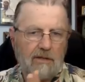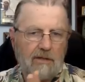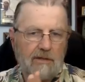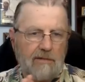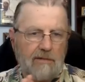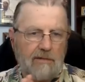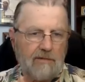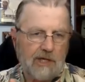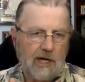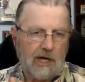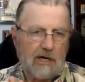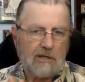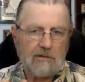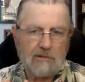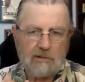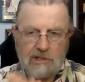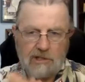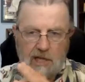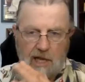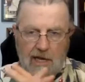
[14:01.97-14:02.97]
on the
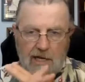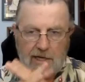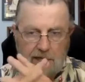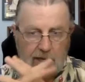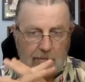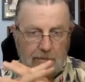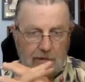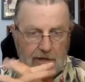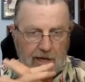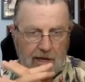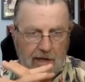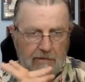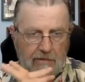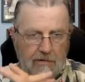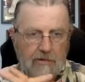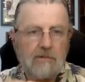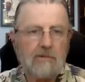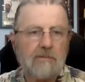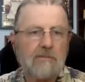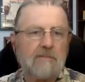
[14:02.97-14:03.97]
evangelical side come
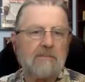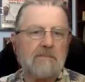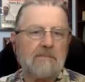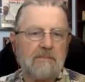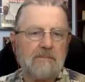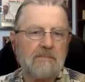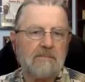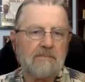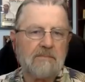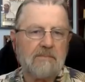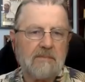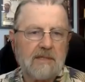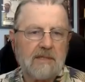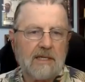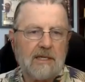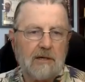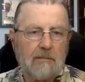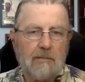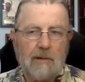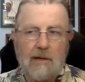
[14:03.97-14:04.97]
together,
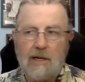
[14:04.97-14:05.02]
and